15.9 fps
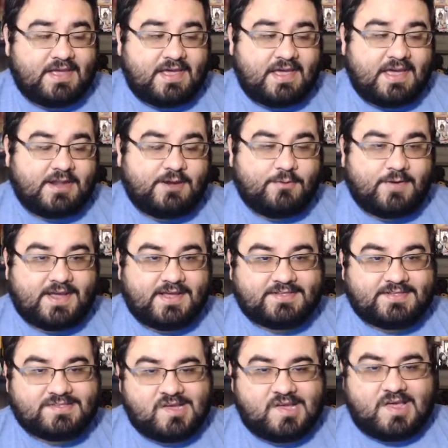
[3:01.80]

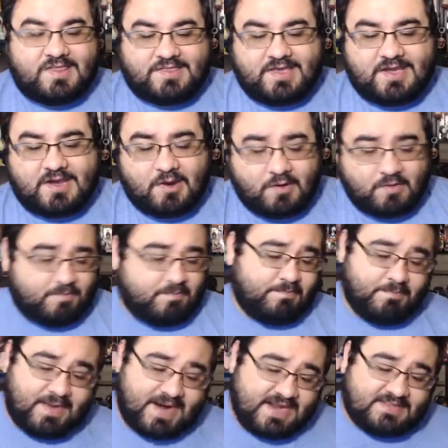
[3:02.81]
anyways, the whole
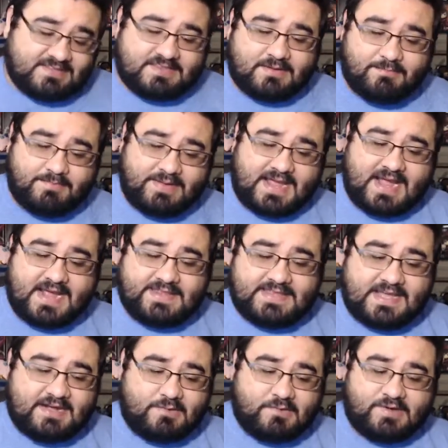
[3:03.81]
mindset behind
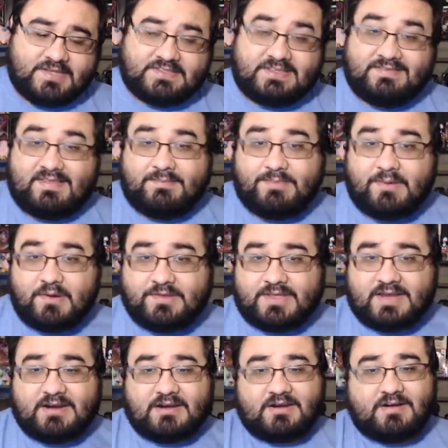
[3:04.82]
that was if they both
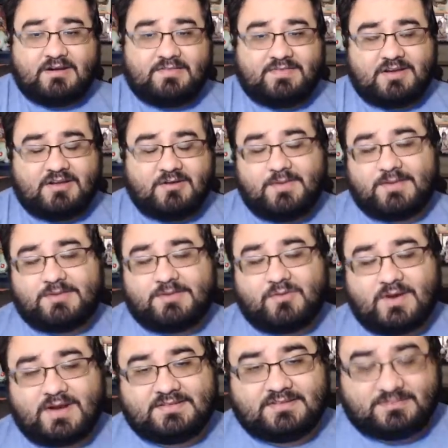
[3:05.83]
get hurt, then it will be
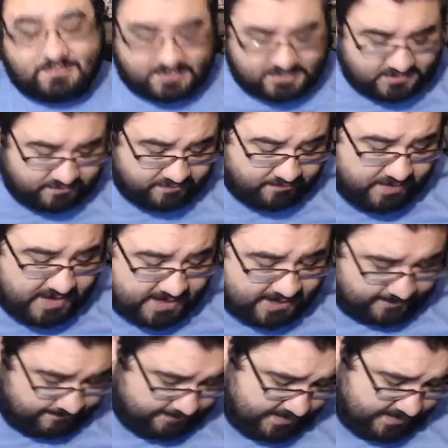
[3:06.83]
twice as much of a pain.